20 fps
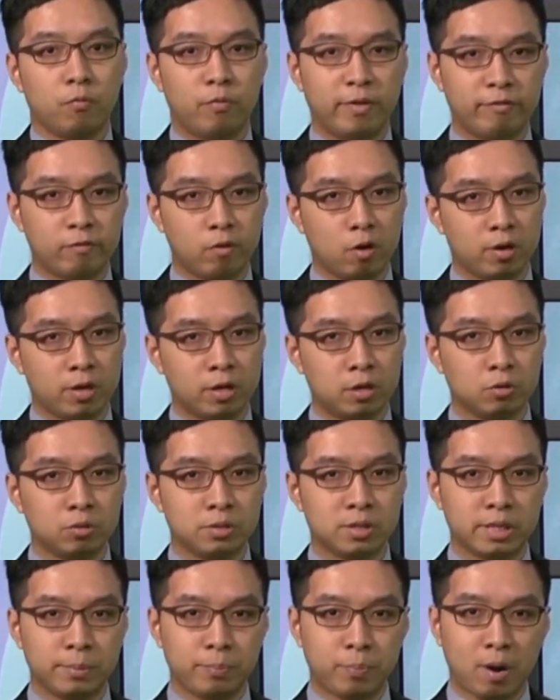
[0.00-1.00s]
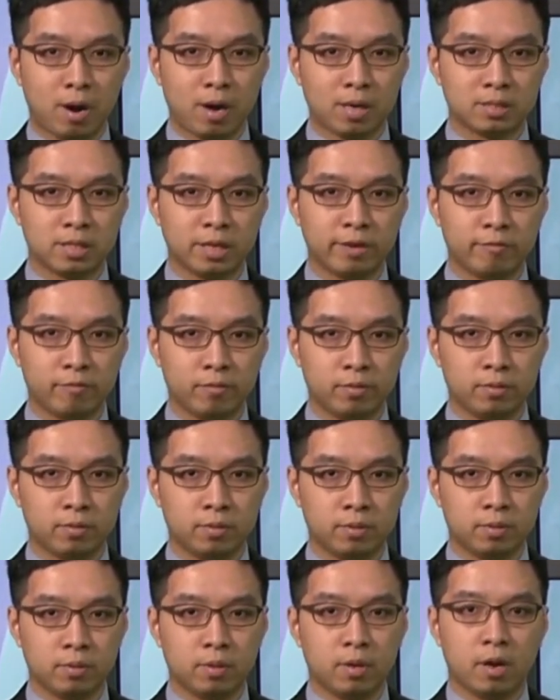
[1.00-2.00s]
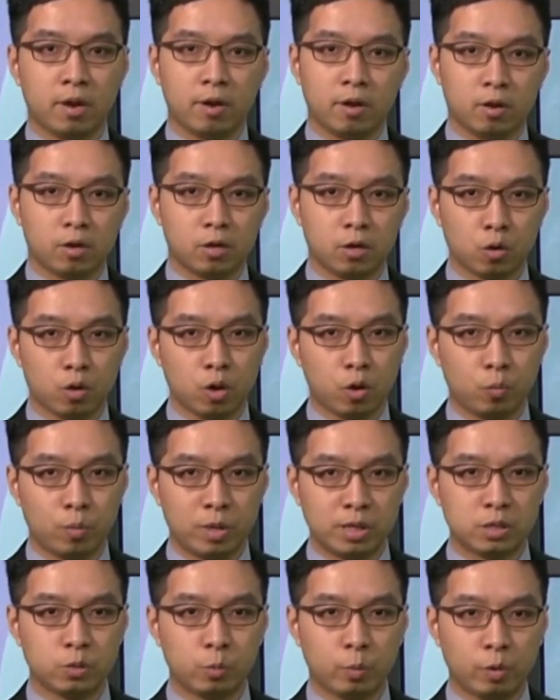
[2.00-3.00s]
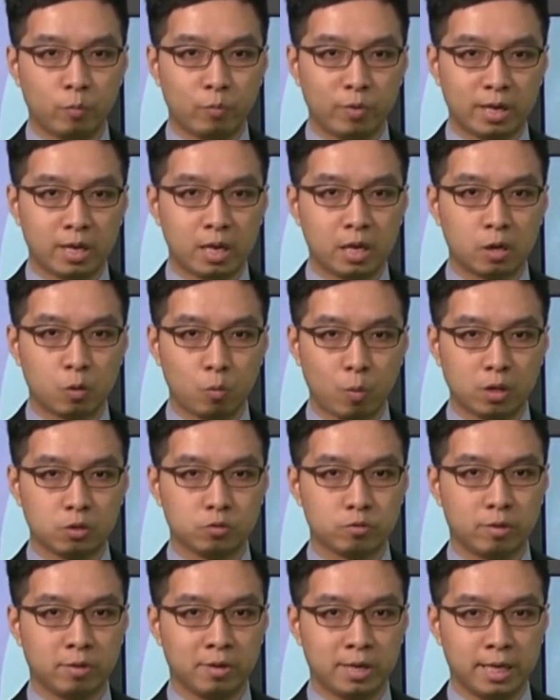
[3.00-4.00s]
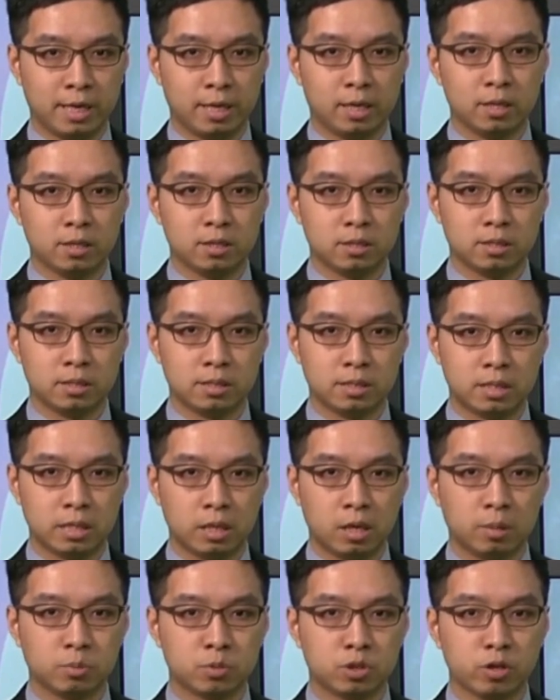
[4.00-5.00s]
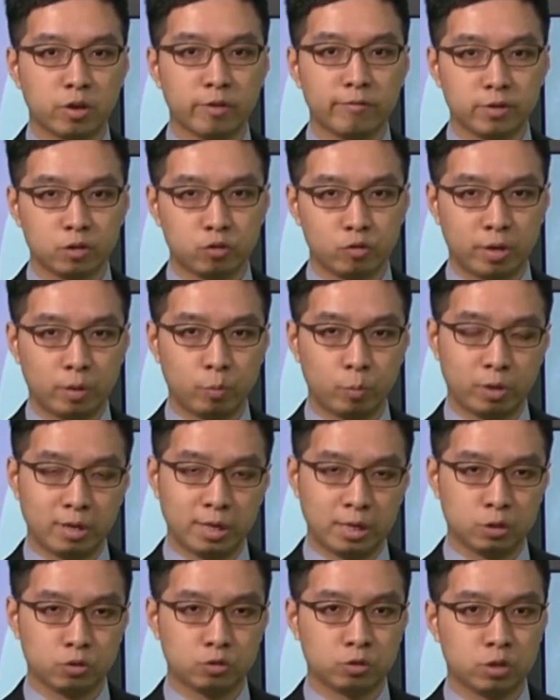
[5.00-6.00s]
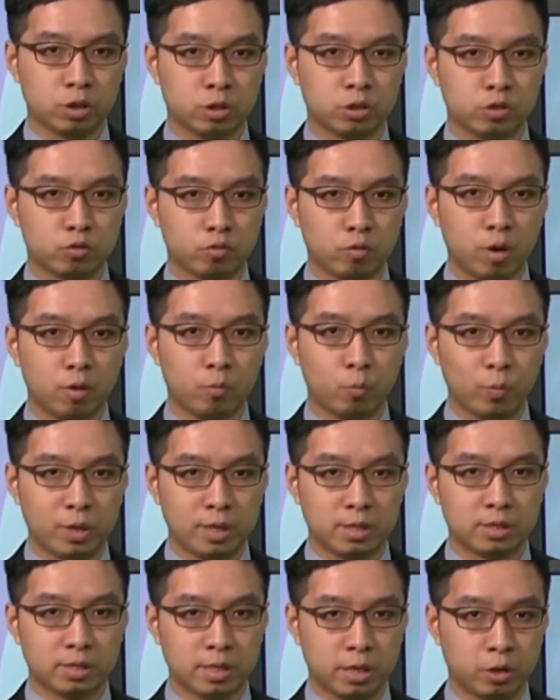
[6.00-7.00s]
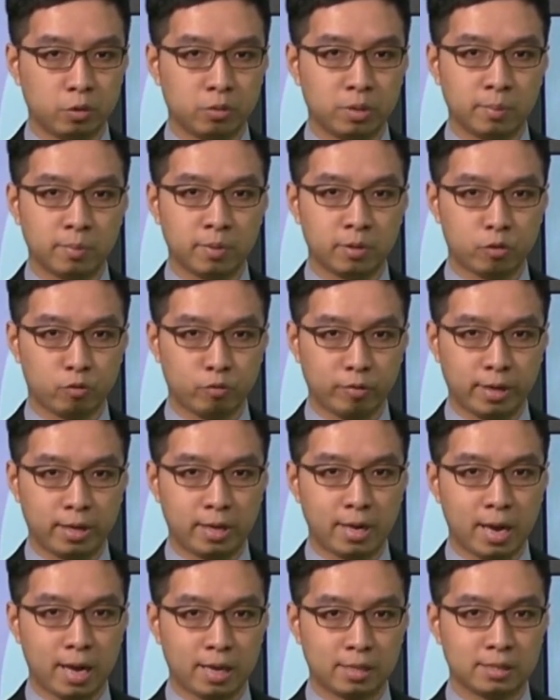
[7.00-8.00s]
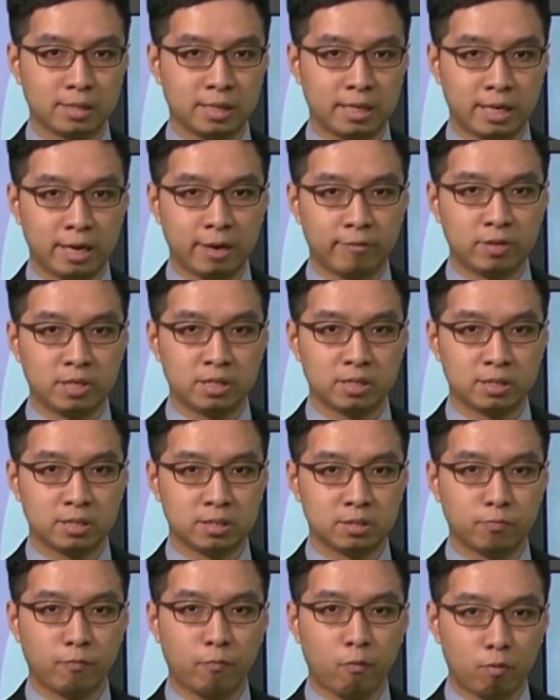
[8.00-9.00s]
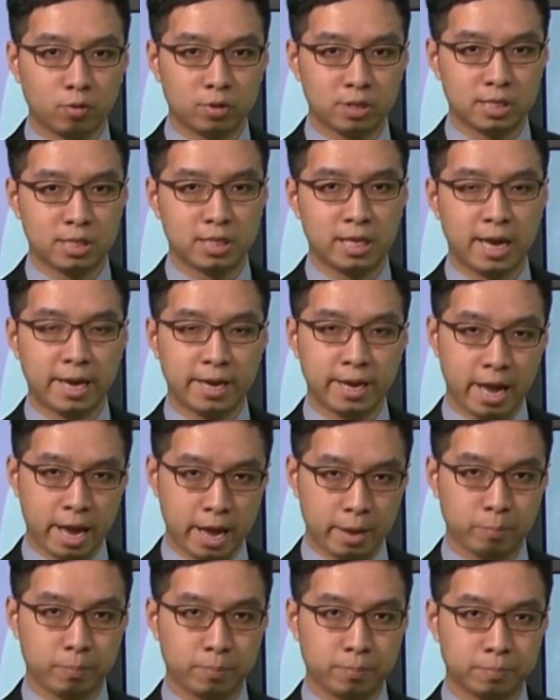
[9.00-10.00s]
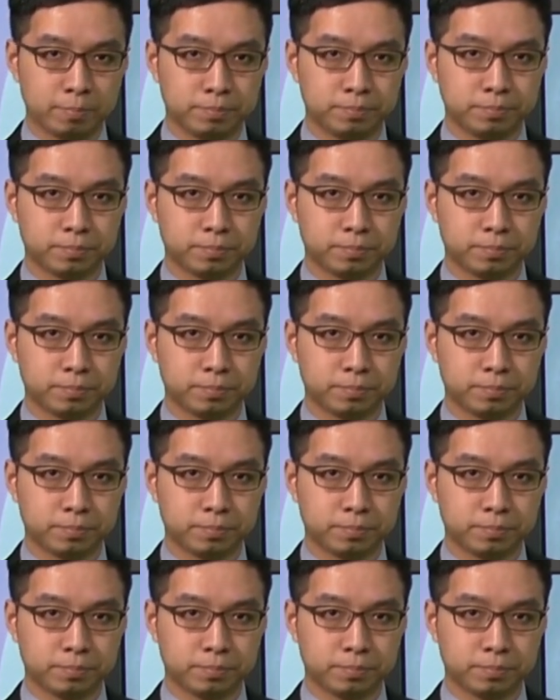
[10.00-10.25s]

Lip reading: With Koilu departing, local winds will weaken gradually. The observatory will issue the strong wind signal number 3 at 11:40 a.m.